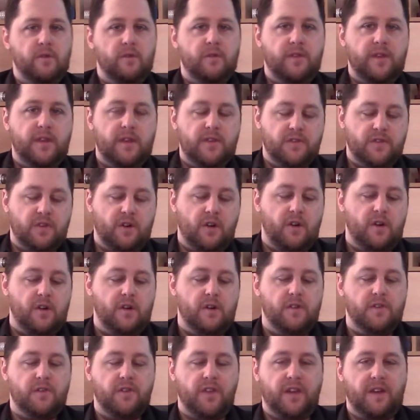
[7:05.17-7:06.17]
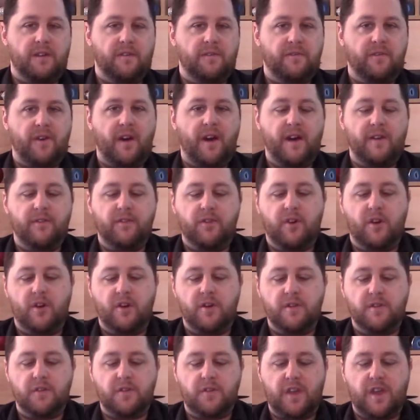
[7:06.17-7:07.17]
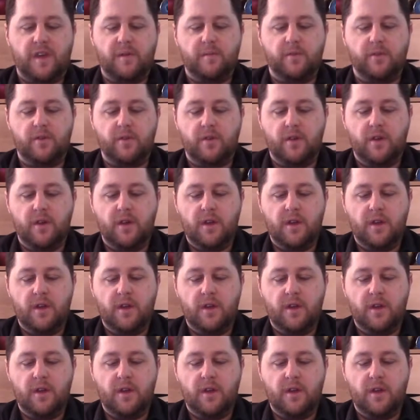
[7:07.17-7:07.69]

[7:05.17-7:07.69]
of these cards, like a 5-card sampler.